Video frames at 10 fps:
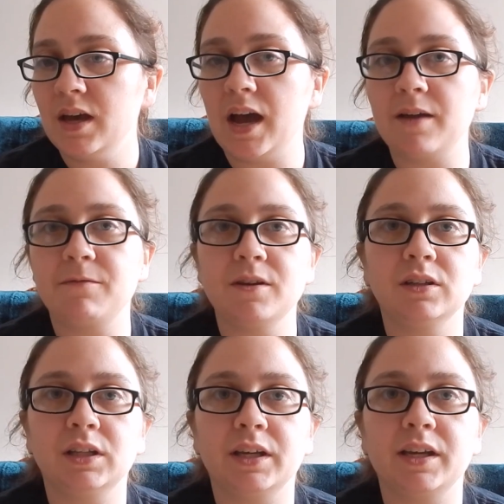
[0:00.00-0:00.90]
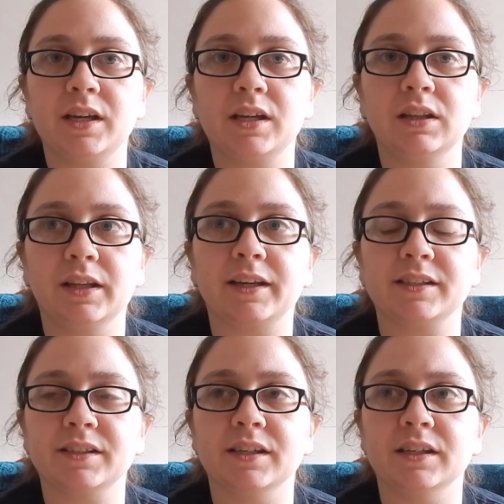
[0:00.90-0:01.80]
I feel like I
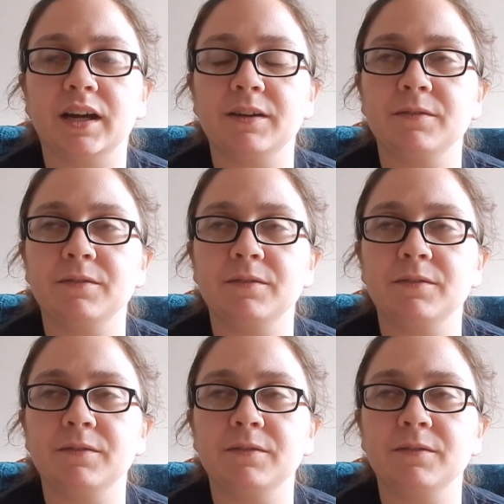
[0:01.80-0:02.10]
said,